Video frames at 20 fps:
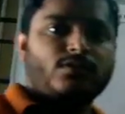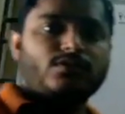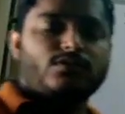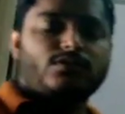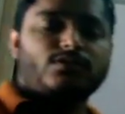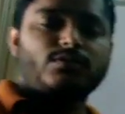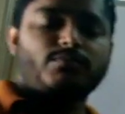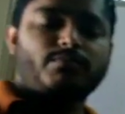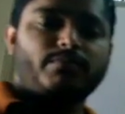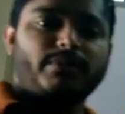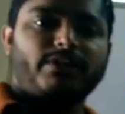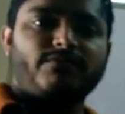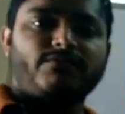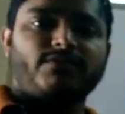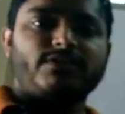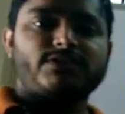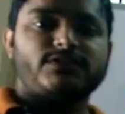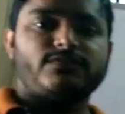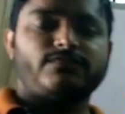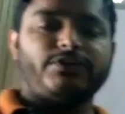In the
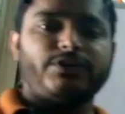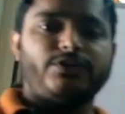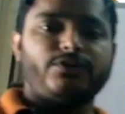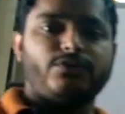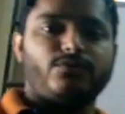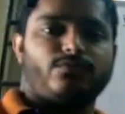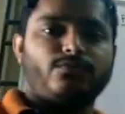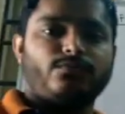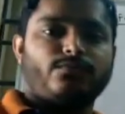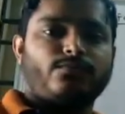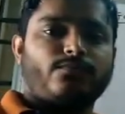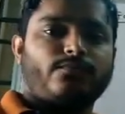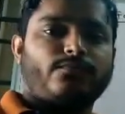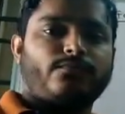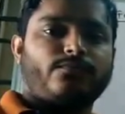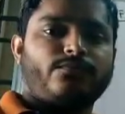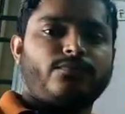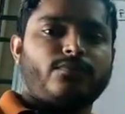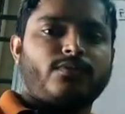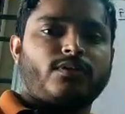previous video,
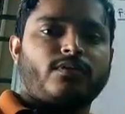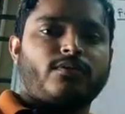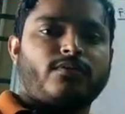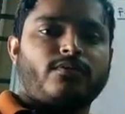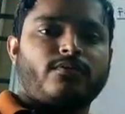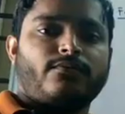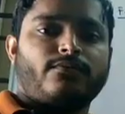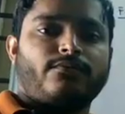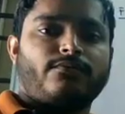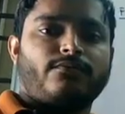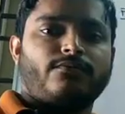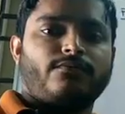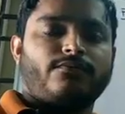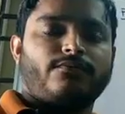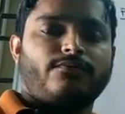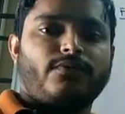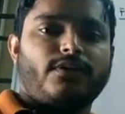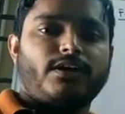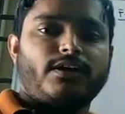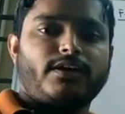
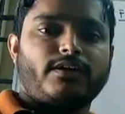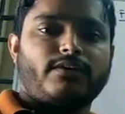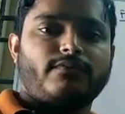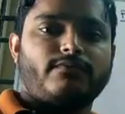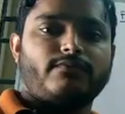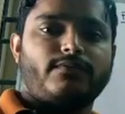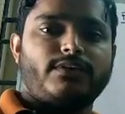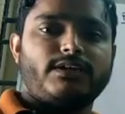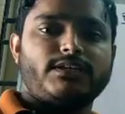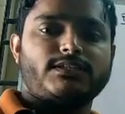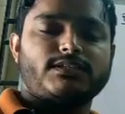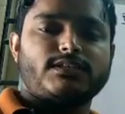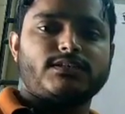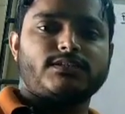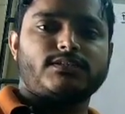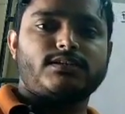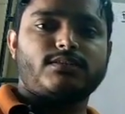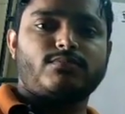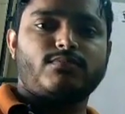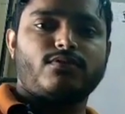we have
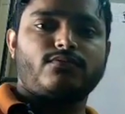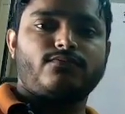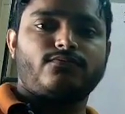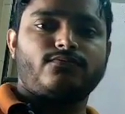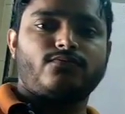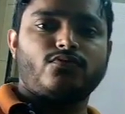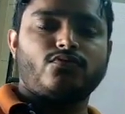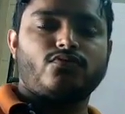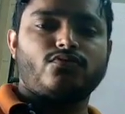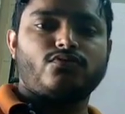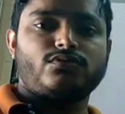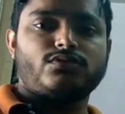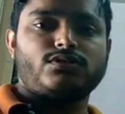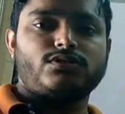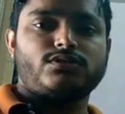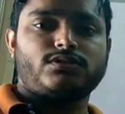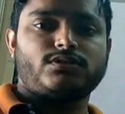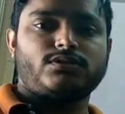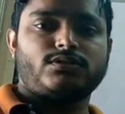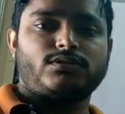discussed about force